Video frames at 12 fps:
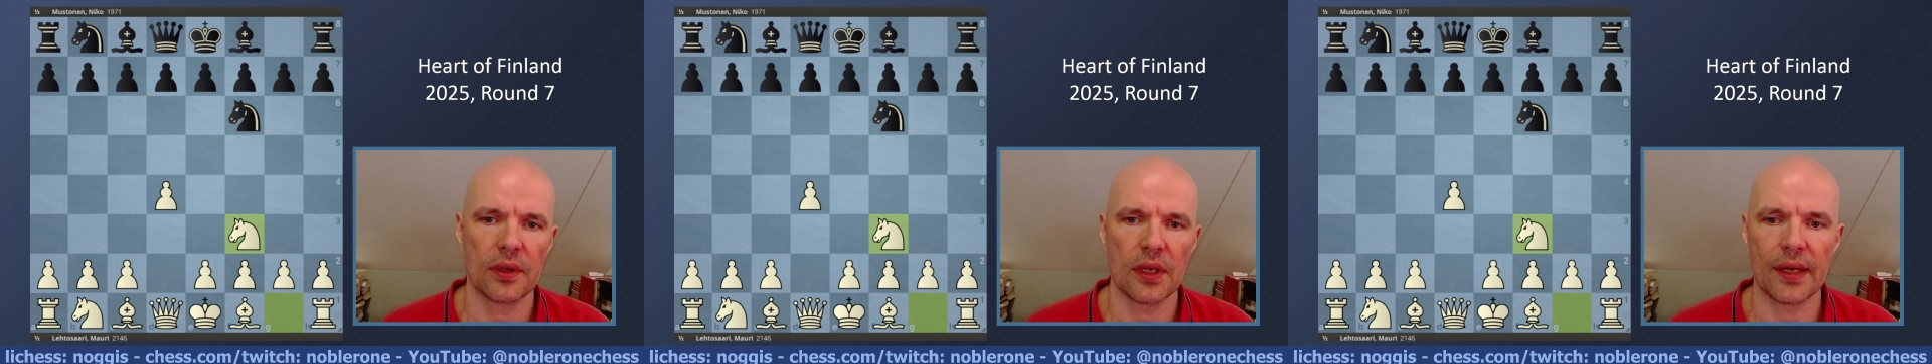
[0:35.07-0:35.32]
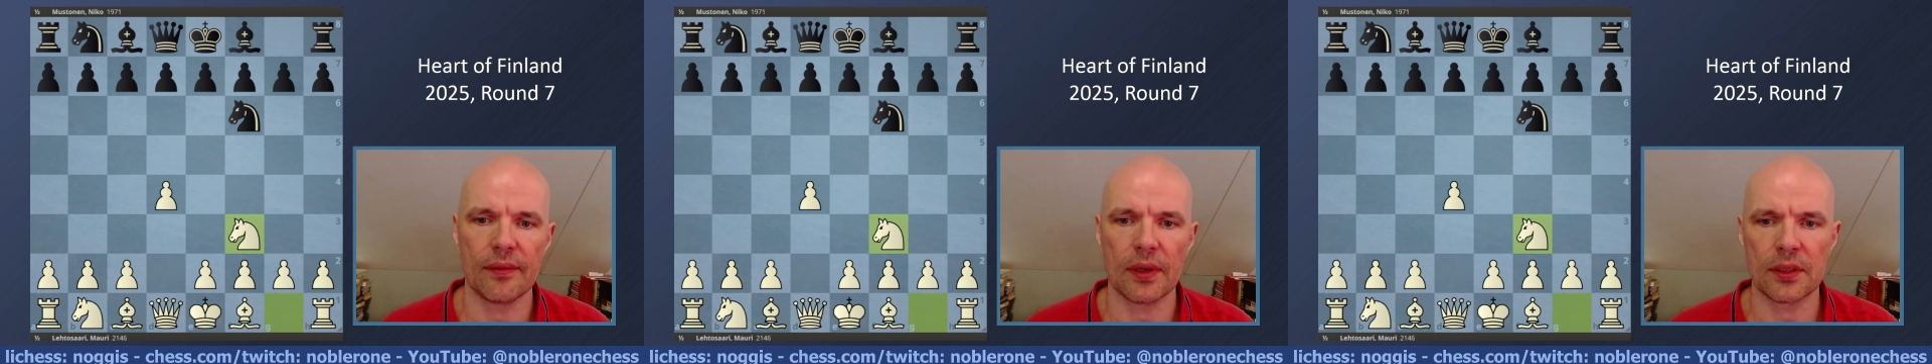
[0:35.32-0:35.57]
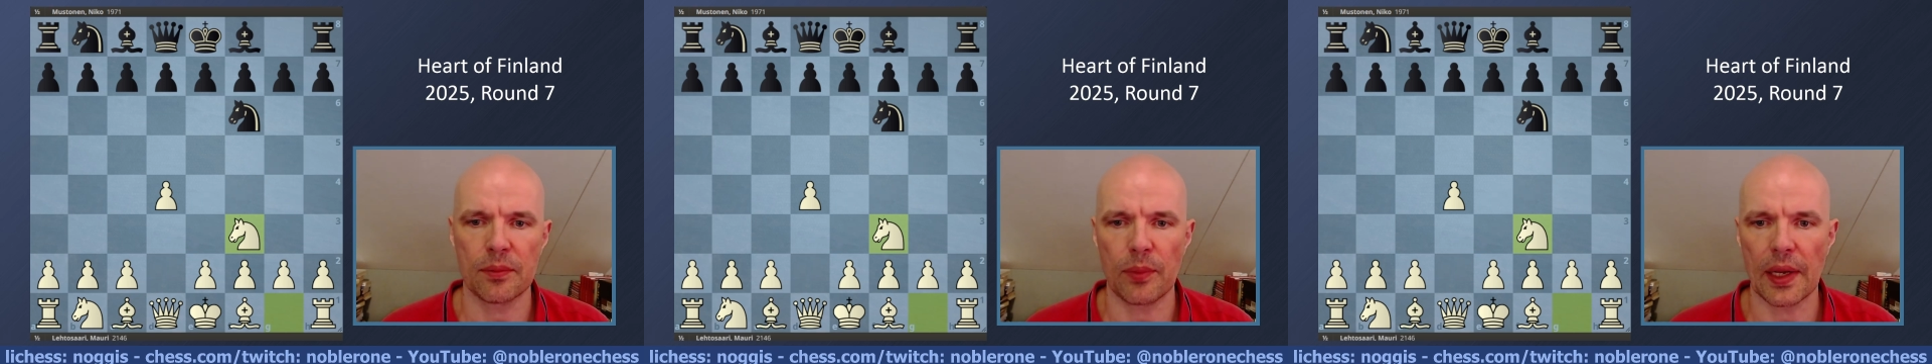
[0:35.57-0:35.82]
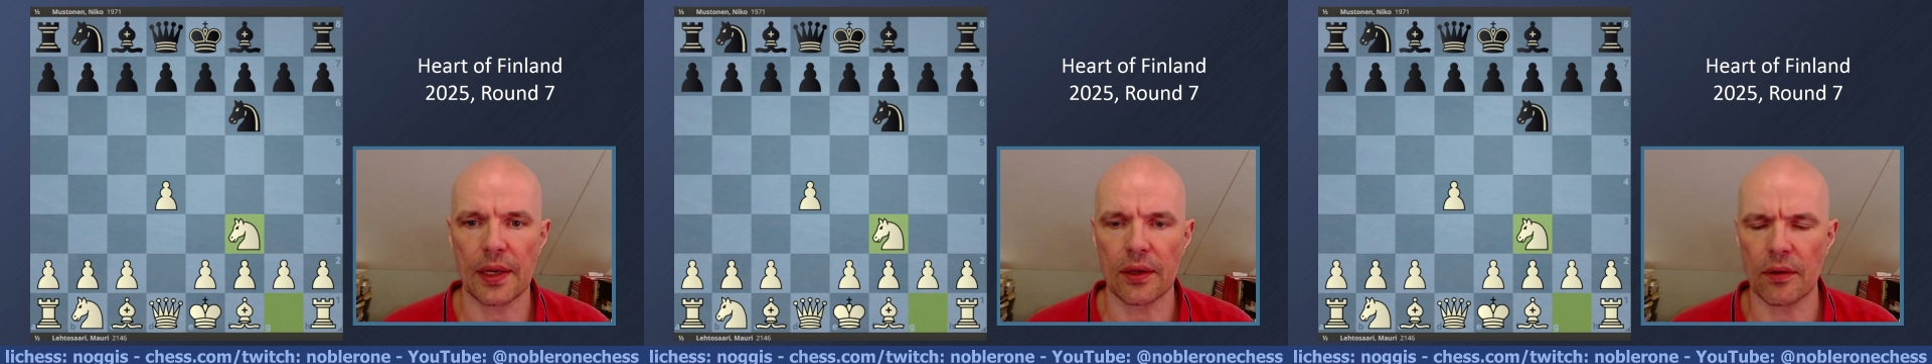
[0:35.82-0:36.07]
I was
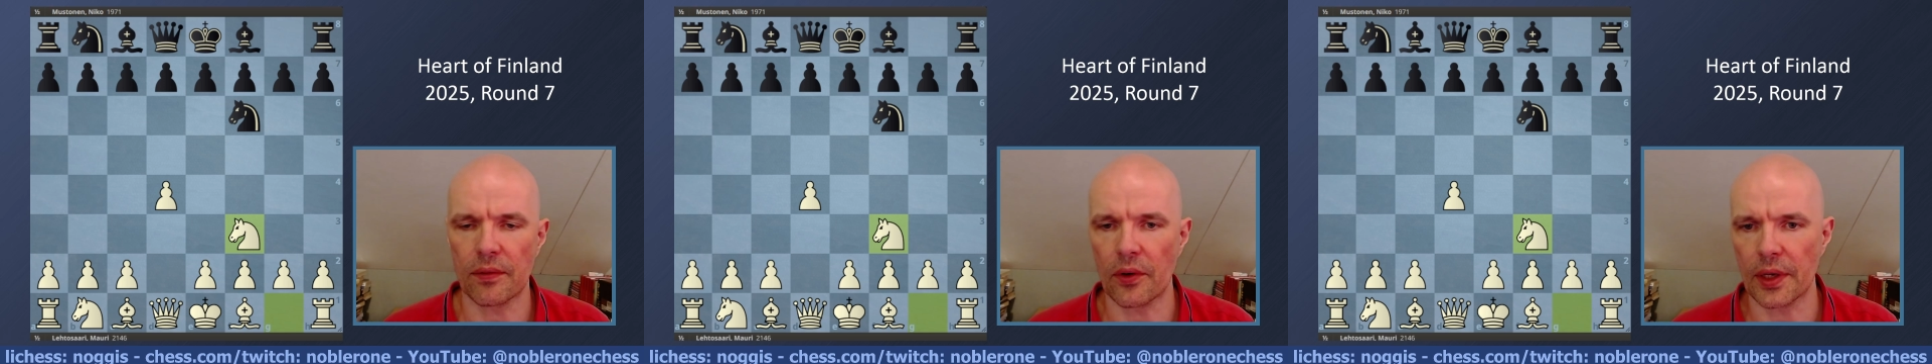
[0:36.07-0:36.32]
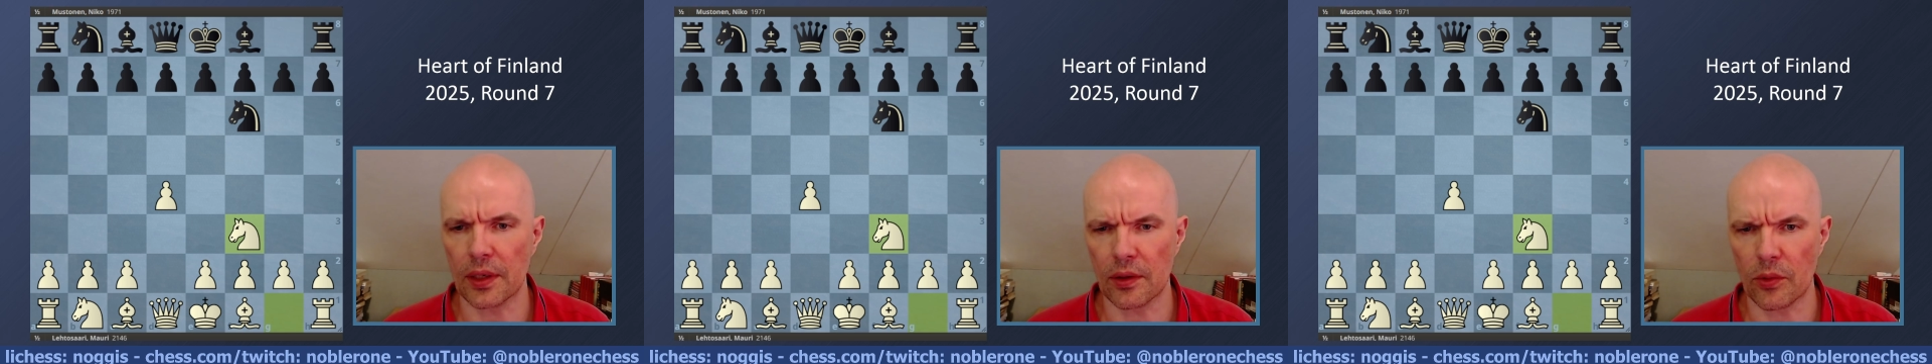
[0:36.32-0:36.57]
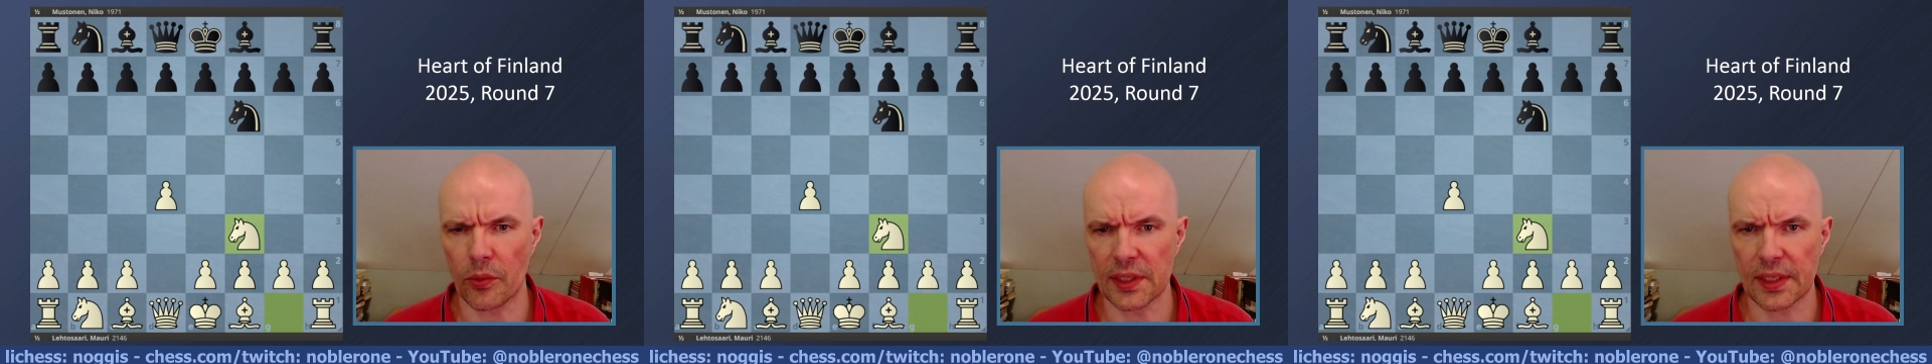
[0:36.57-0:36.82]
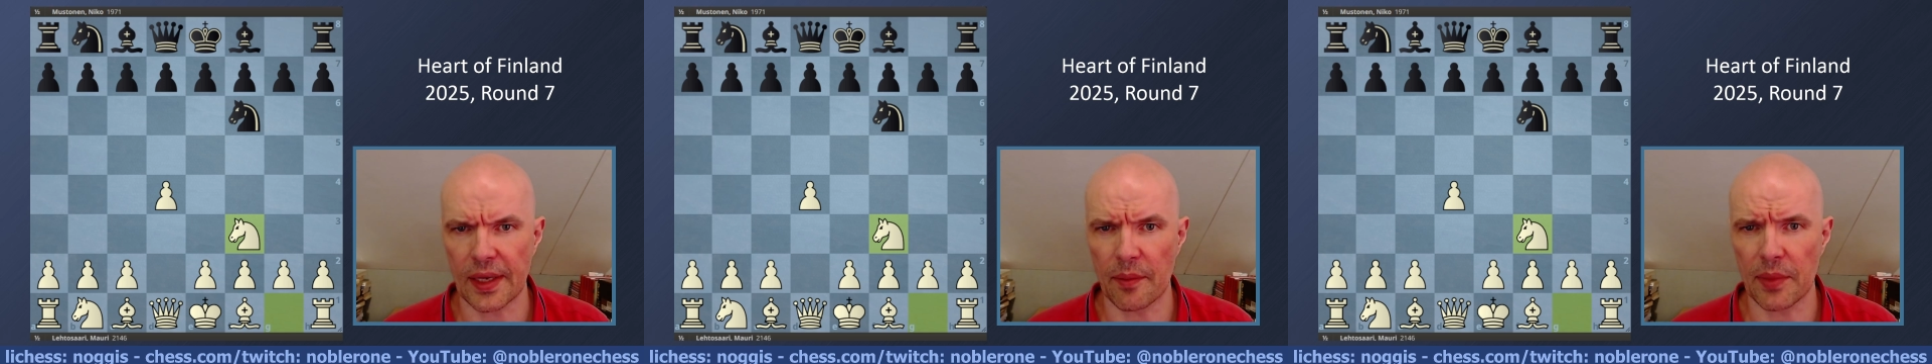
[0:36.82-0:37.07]
planning of going Queen's
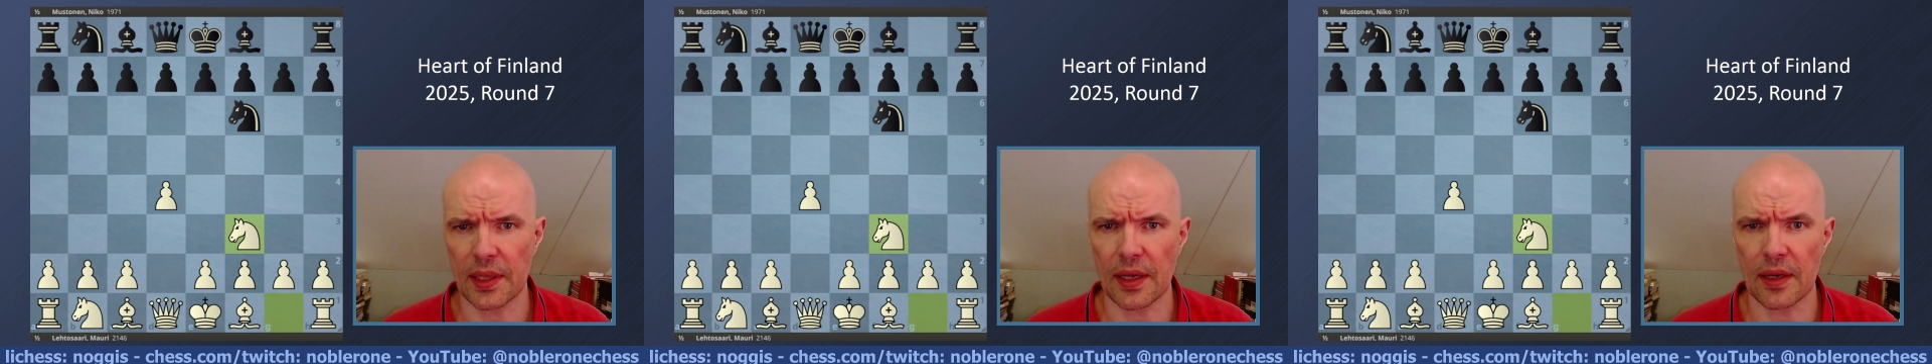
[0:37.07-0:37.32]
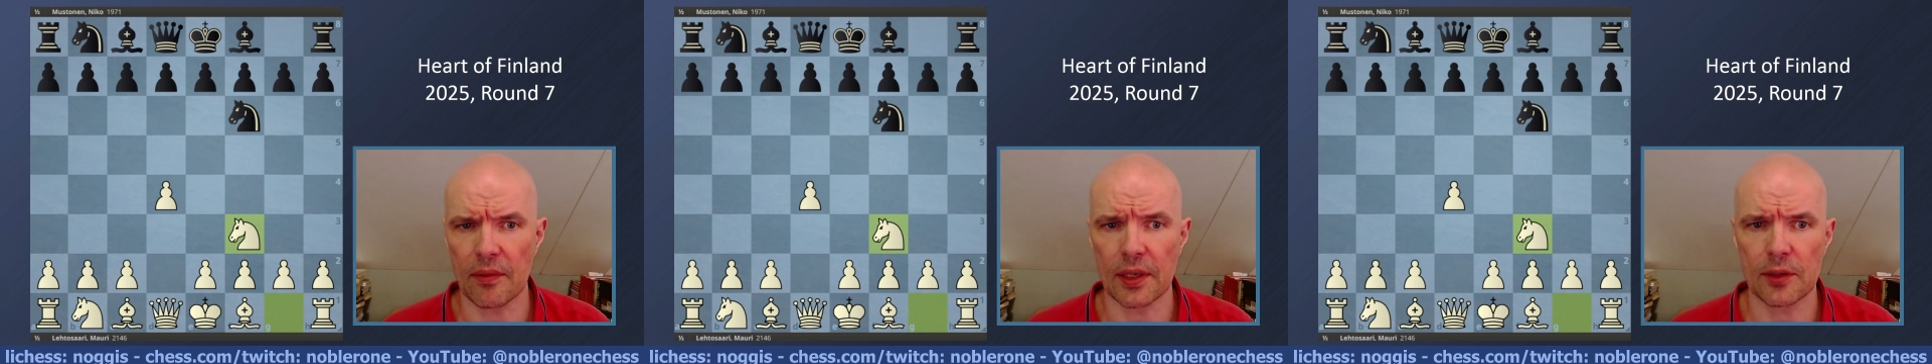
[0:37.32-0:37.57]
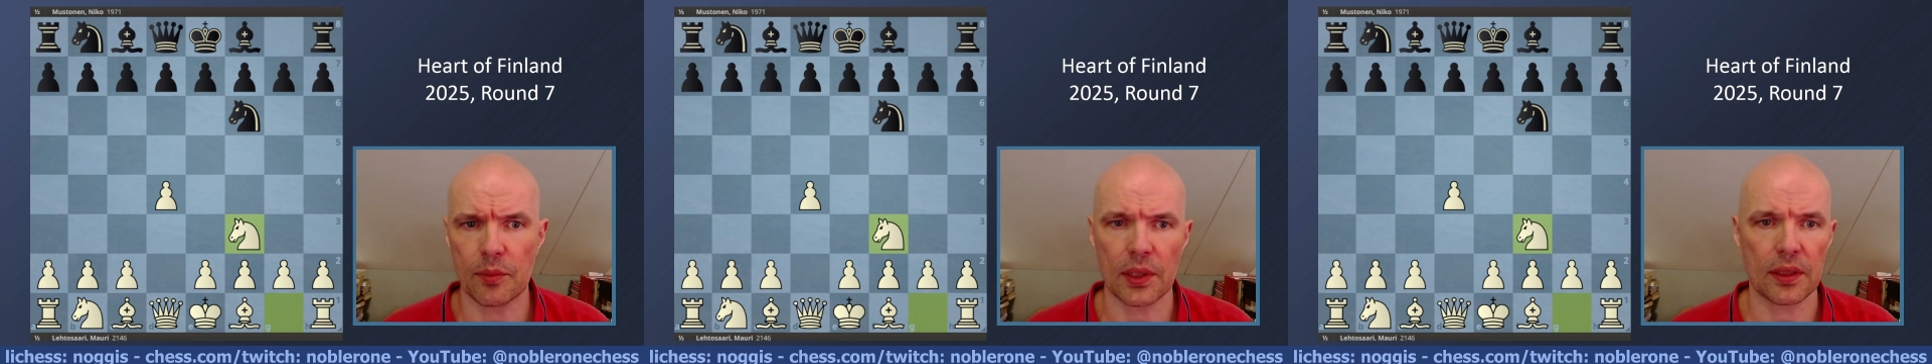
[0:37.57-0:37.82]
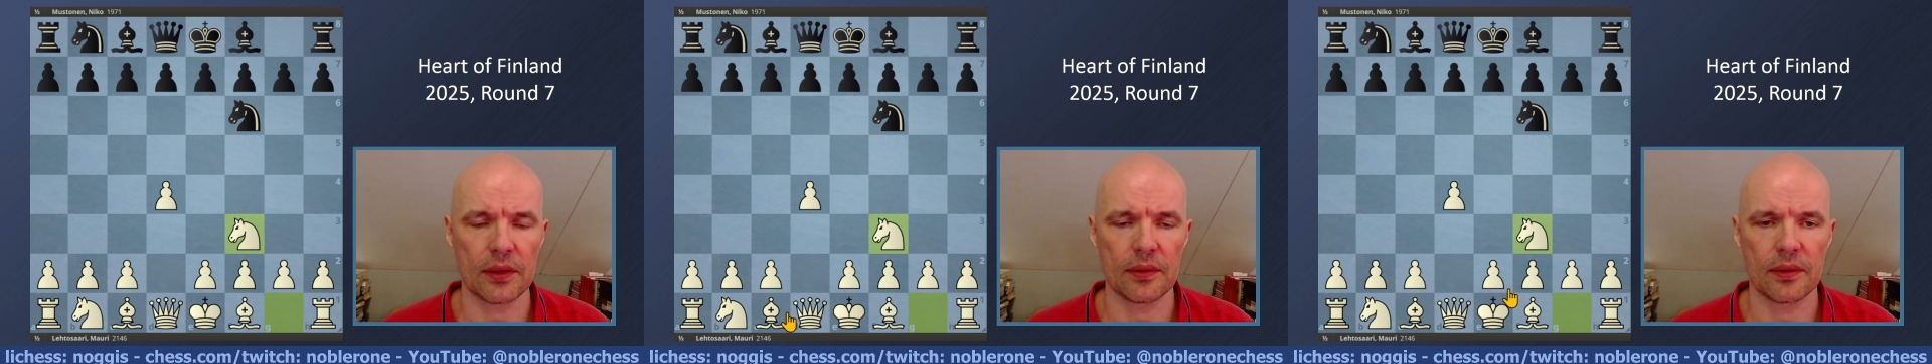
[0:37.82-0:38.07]
Gambit anyways,
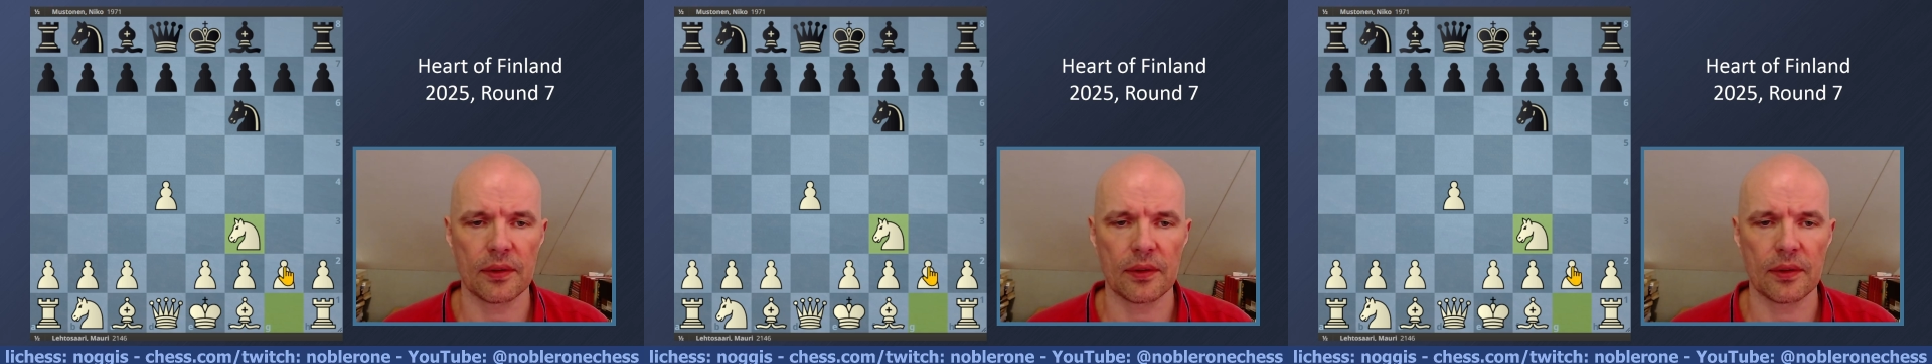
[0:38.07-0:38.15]
but